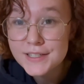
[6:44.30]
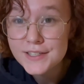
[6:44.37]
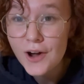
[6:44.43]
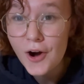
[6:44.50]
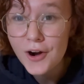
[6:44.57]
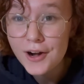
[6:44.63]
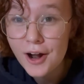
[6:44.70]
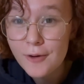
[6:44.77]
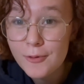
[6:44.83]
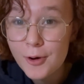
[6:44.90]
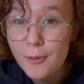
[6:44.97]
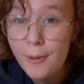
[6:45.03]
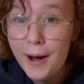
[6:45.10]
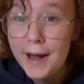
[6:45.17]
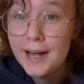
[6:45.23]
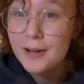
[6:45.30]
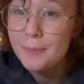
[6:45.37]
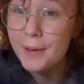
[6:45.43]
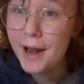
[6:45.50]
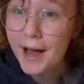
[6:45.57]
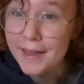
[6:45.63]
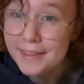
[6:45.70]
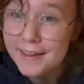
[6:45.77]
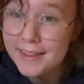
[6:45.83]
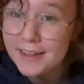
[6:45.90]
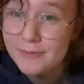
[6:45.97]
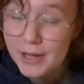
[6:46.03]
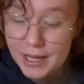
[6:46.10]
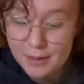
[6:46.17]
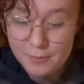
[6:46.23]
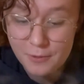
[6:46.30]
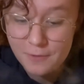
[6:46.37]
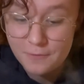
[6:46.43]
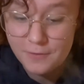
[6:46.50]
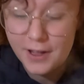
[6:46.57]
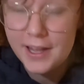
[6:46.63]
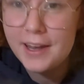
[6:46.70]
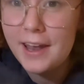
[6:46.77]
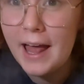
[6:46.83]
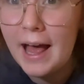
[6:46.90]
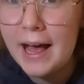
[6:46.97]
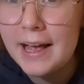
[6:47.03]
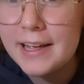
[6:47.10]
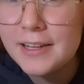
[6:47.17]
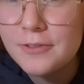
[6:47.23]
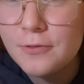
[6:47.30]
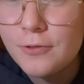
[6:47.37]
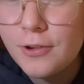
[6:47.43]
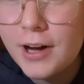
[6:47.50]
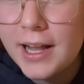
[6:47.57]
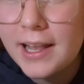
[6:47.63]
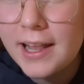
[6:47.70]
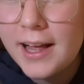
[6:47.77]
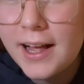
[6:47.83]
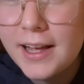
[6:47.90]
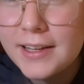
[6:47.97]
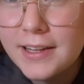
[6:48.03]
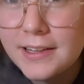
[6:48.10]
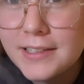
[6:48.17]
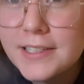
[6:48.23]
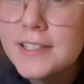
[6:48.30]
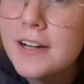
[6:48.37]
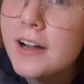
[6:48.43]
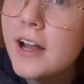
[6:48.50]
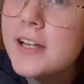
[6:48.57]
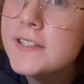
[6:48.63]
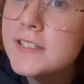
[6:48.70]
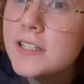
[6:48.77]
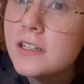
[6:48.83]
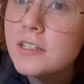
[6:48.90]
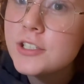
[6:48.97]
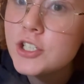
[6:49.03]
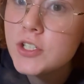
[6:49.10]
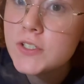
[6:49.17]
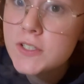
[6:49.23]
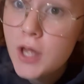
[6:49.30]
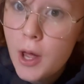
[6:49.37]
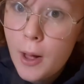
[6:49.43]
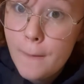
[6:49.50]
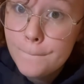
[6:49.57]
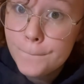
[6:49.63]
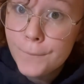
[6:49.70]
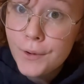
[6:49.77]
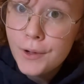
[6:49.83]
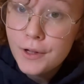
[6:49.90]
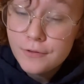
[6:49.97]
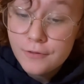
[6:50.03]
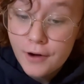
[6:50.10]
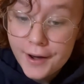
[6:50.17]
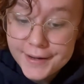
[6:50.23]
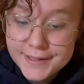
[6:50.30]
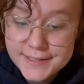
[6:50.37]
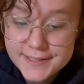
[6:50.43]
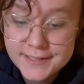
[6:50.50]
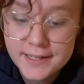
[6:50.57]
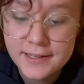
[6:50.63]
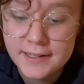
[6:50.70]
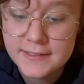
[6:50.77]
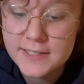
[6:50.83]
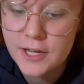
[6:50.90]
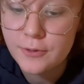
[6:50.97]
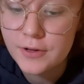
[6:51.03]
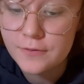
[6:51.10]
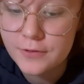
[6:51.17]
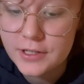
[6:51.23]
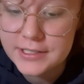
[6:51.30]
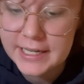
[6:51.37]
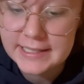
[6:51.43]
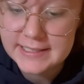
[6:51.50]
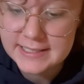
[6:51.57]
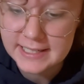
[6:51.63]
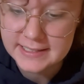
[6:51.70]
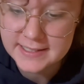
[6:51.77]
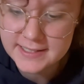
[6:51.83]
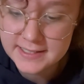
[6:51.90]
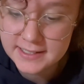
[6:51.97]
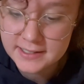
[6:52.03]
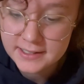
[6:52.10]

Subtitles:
are not required, but I think they make it more fun. And voila, here's our nice, delicious bowl of rice. Let's go in for a taste test.